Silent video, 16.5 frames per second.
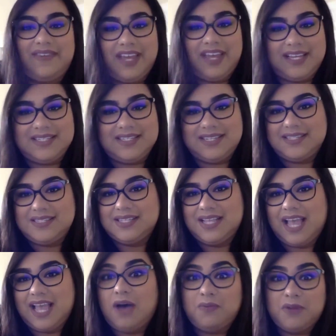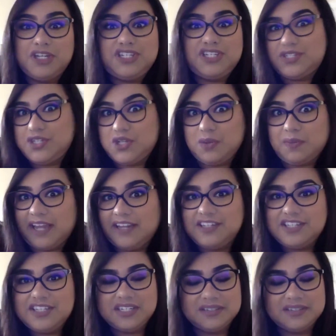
is how much is too much.